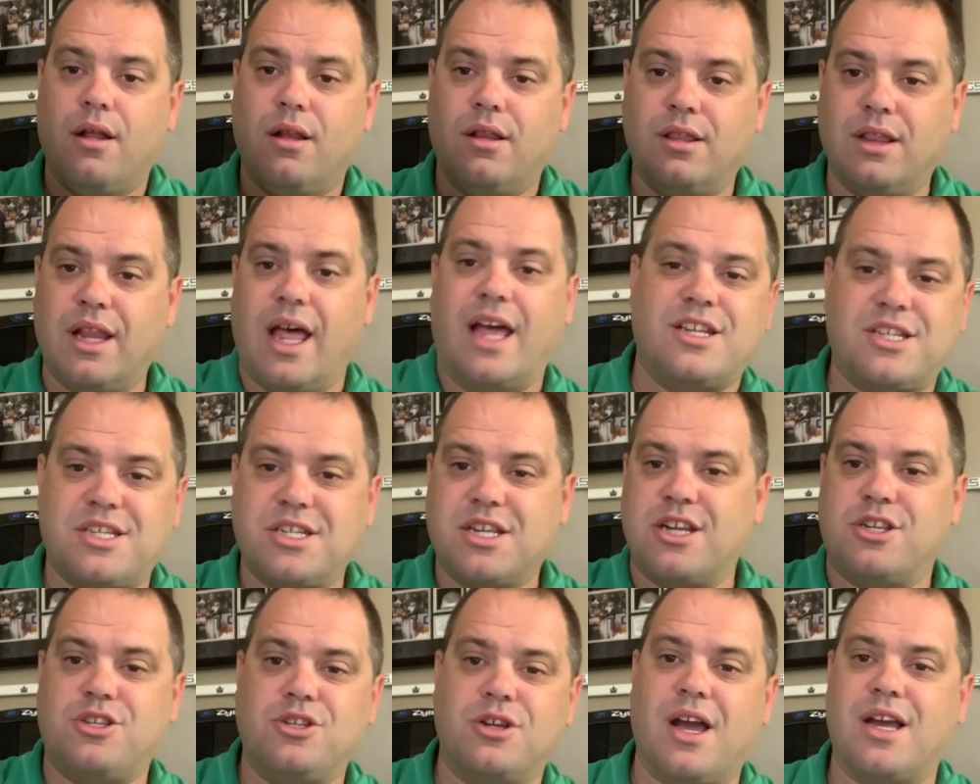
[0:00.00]
let's
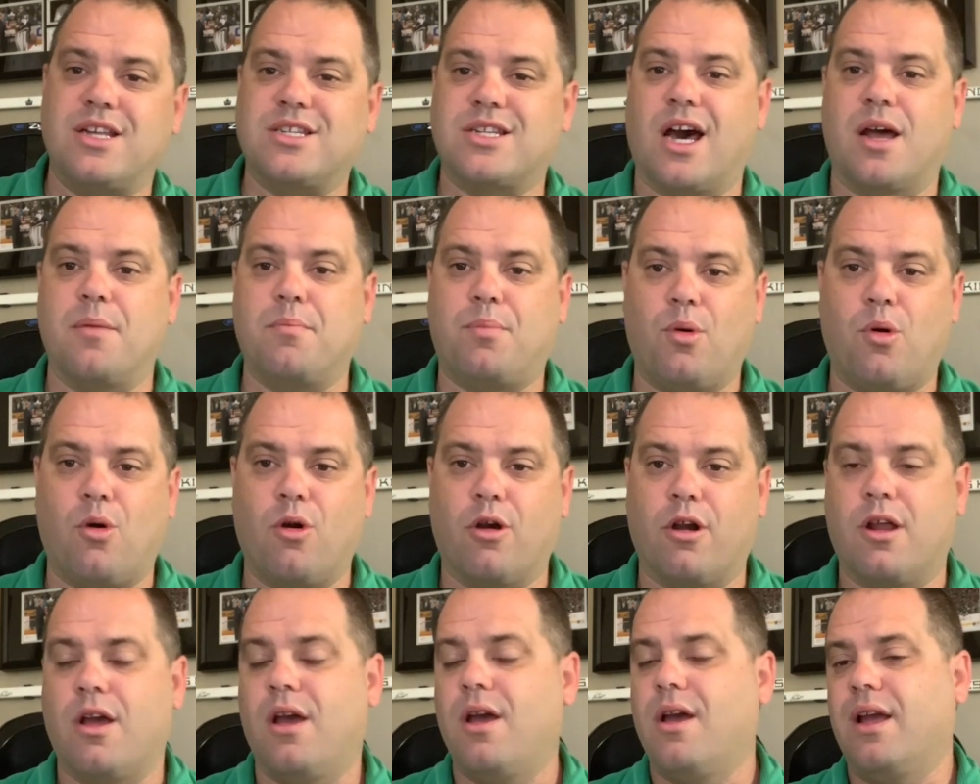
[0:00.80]
get you guys on
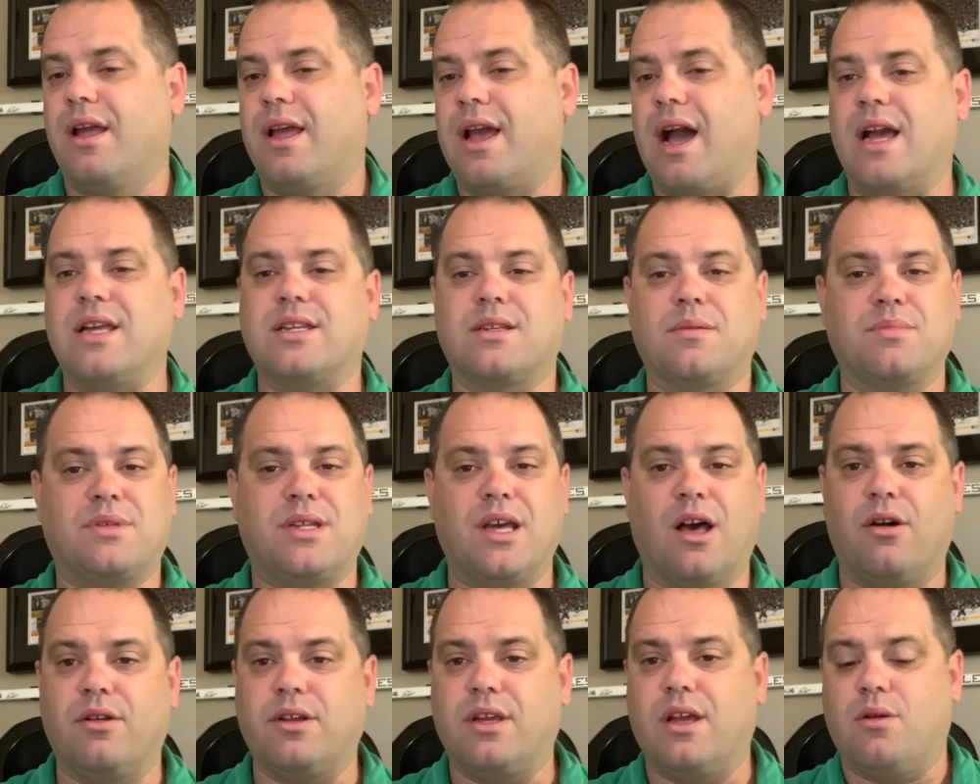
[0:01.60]
board. Guys, I'm
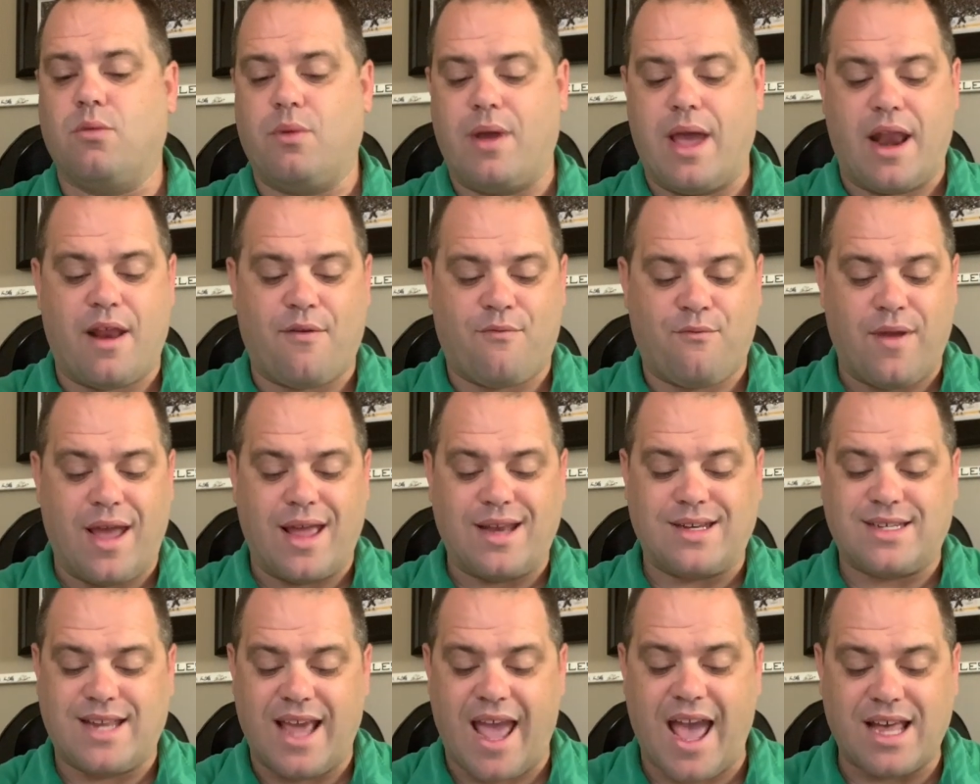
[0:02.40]
telling you, we had a
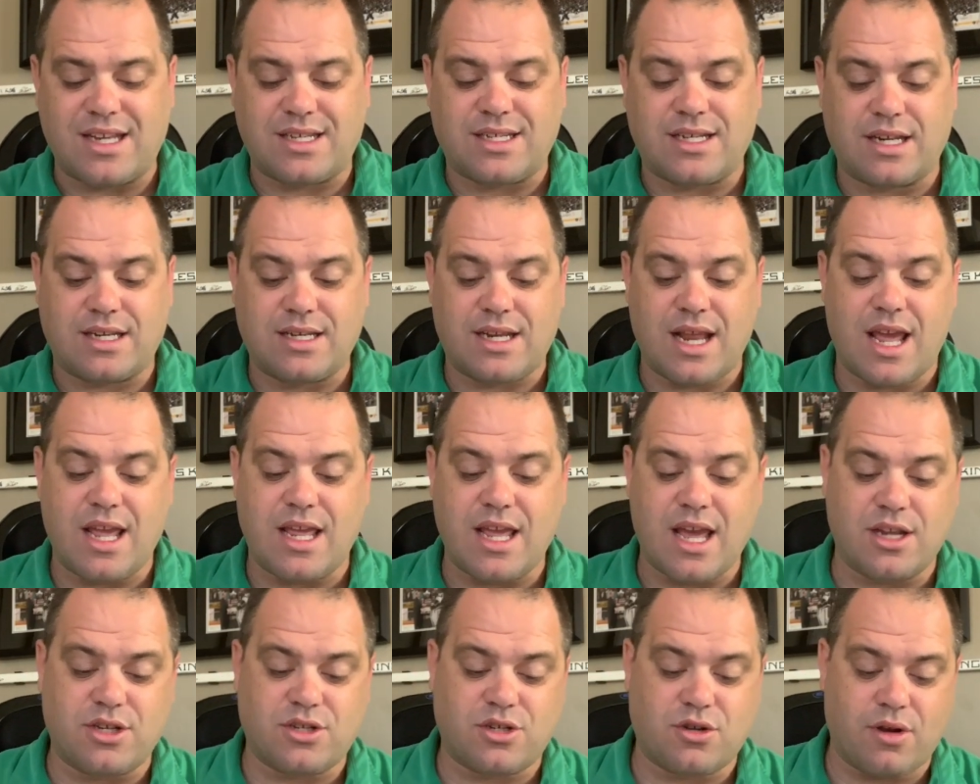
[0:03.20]
fantastic day
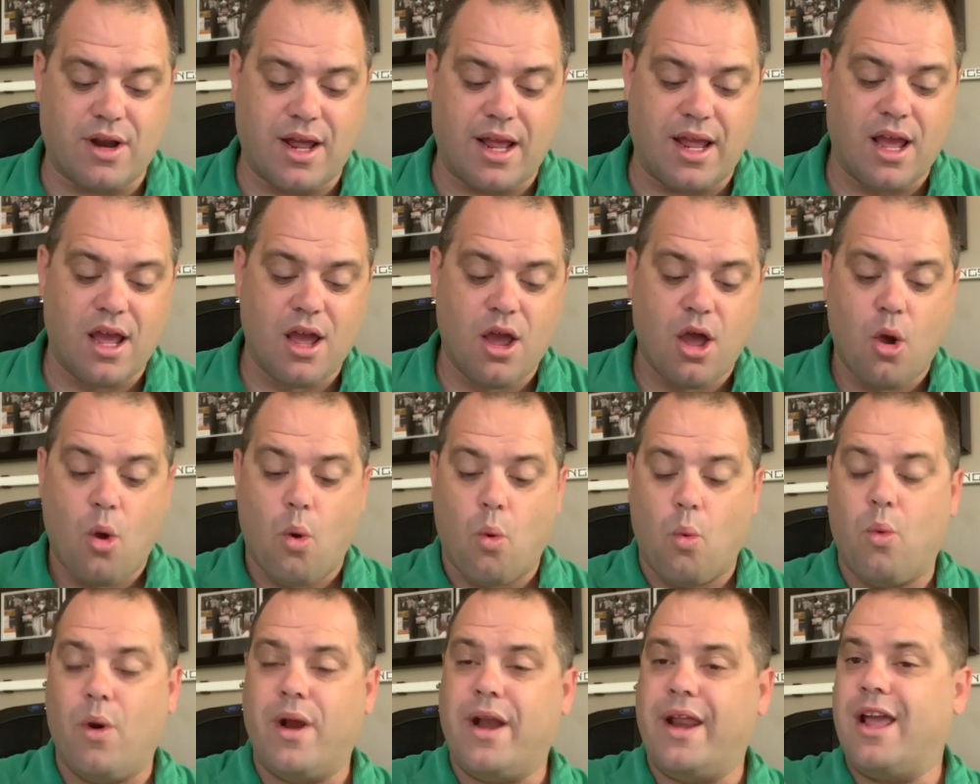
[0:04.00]
yesterday,
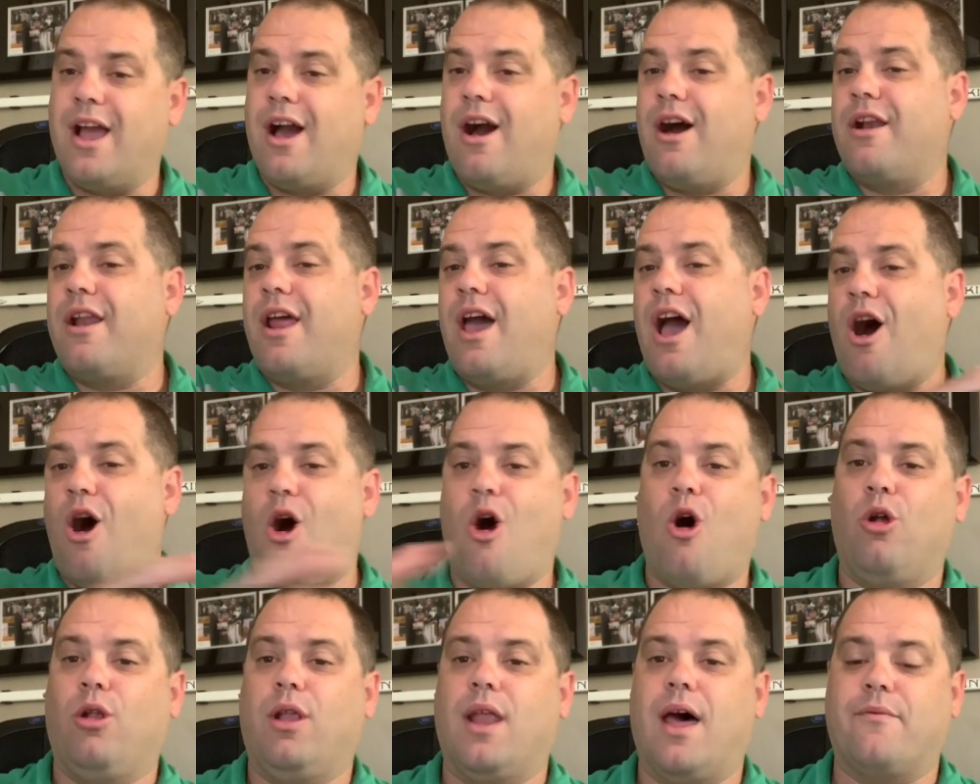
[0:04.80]
winning on
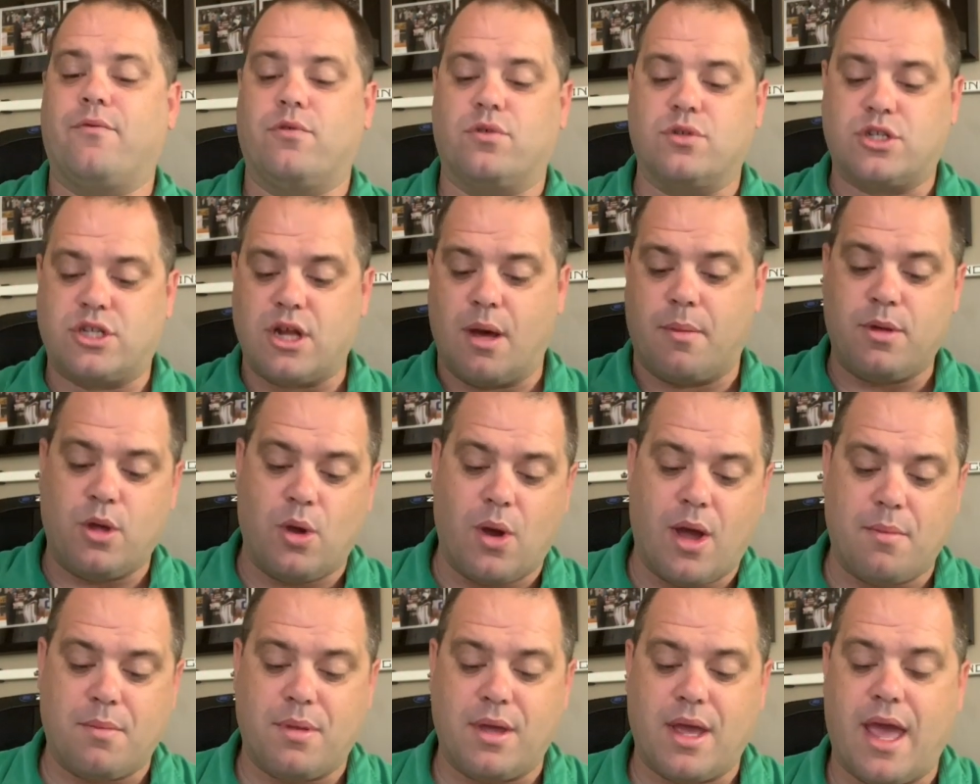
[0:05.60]
all levels.
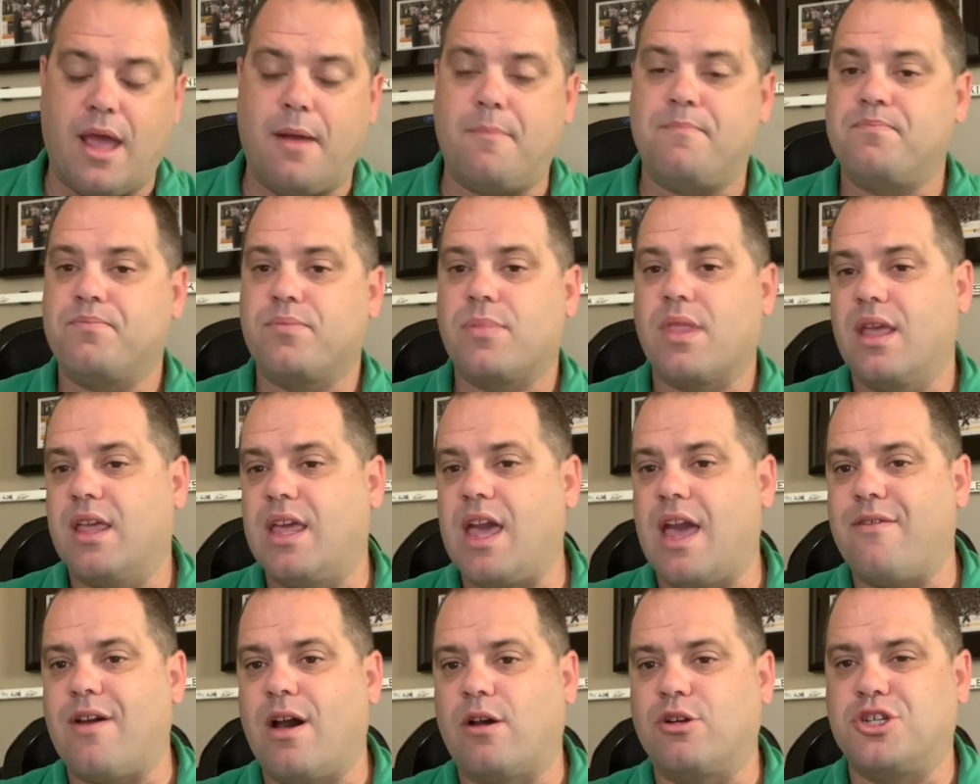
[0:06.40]
WNBA
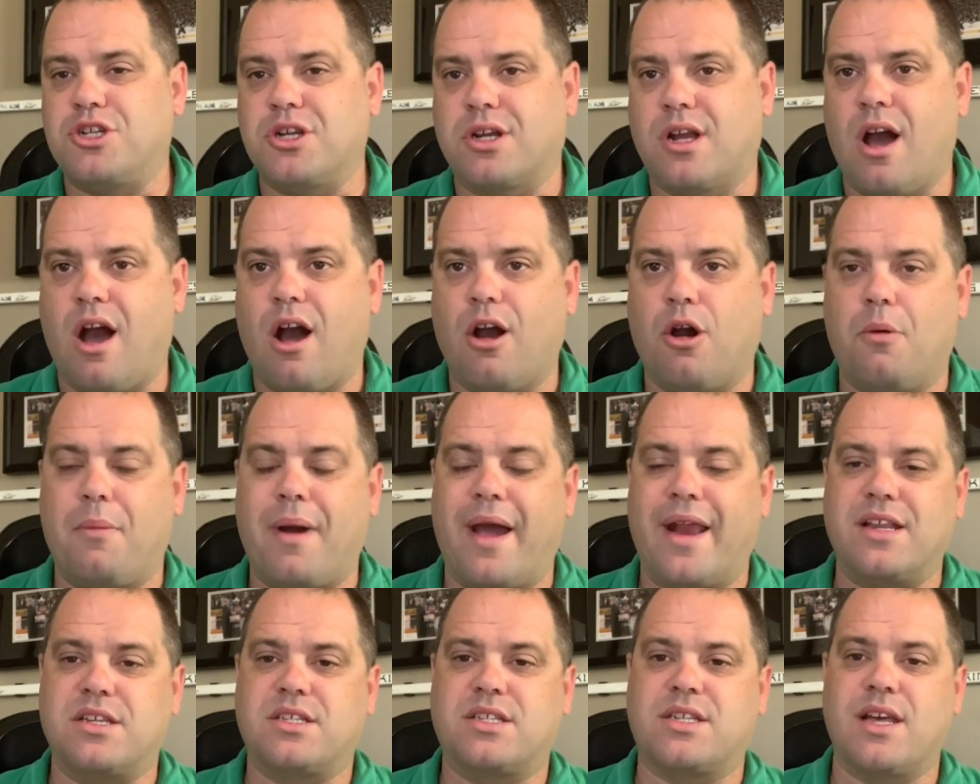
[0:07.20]
gave out Chicago
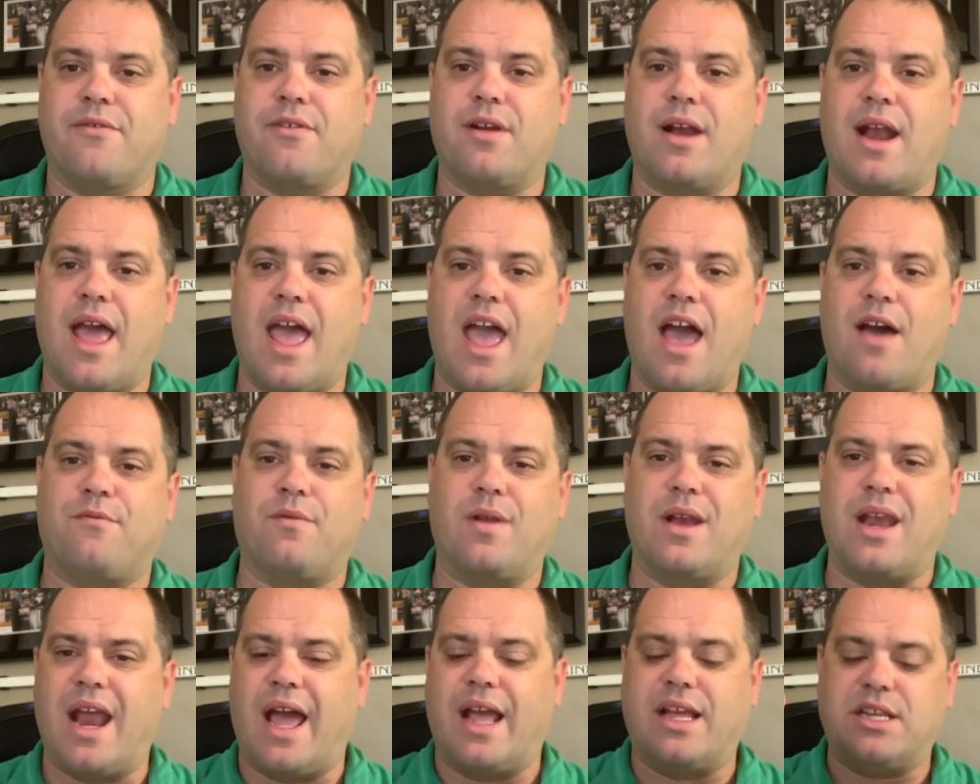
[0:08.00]

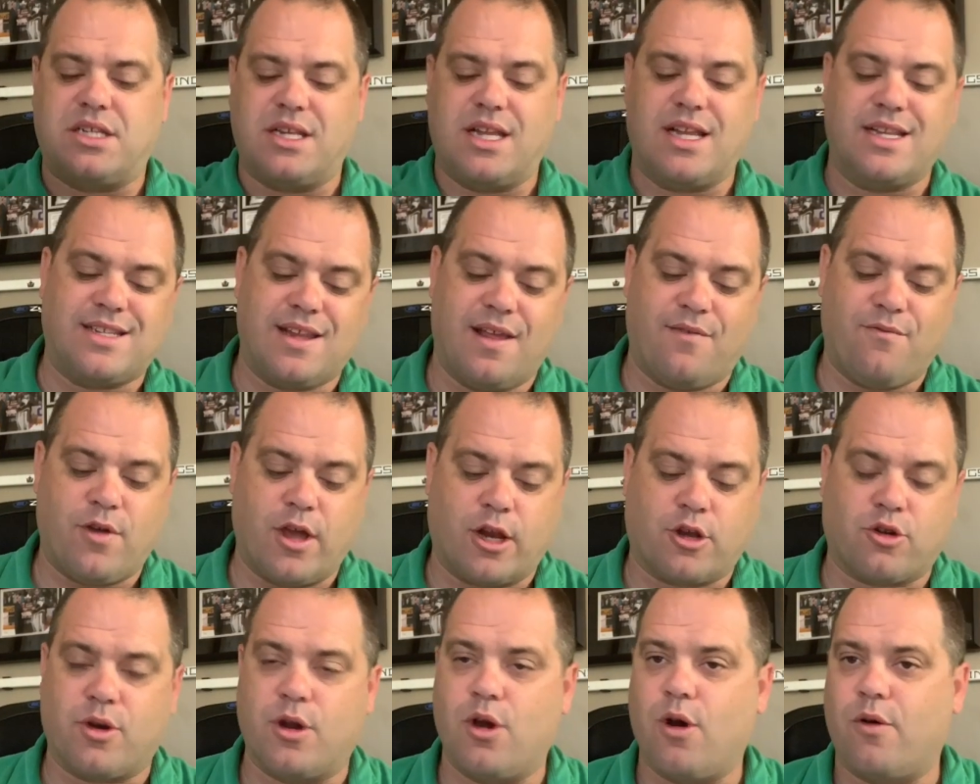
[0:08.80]
-7.5. Nice, easy
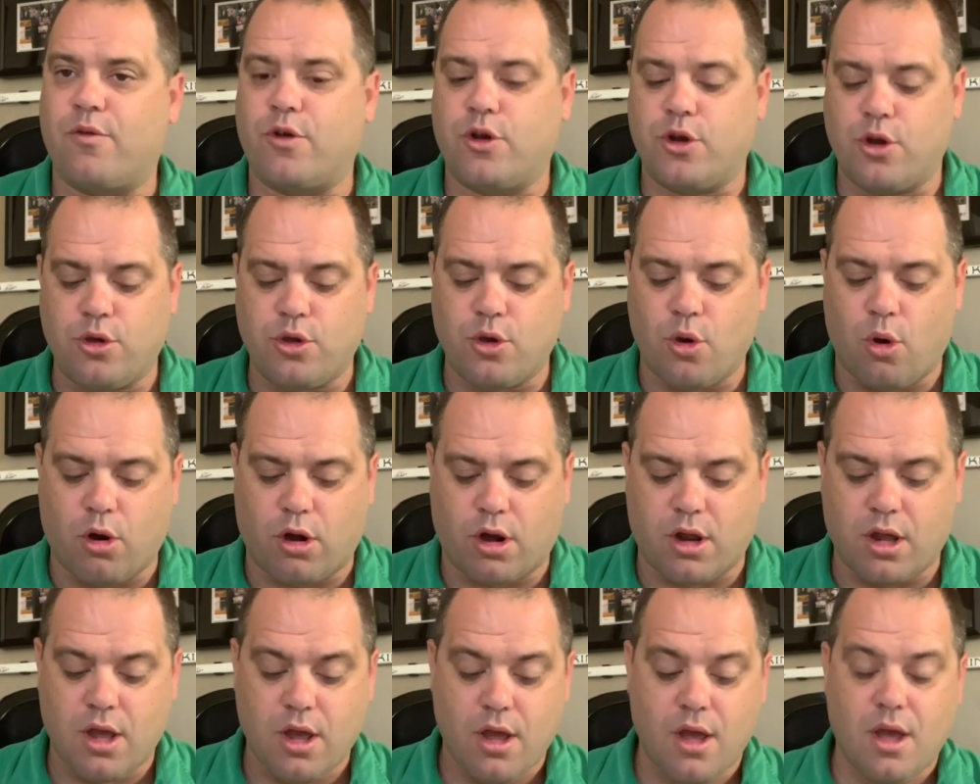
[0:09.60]
victory over New
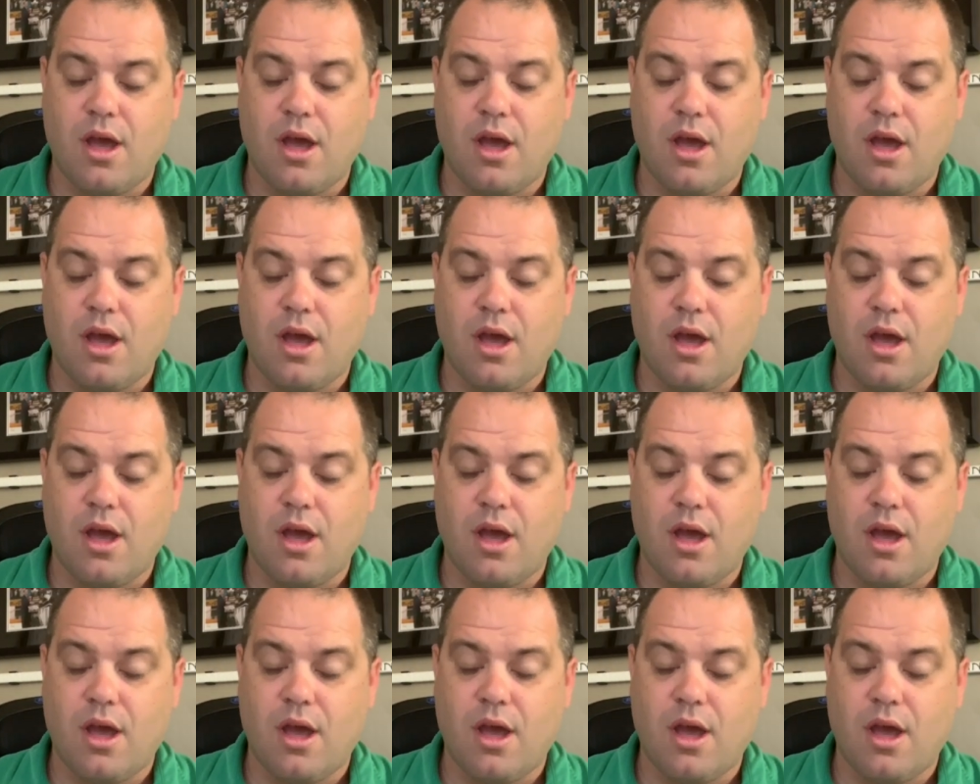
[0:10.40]
York.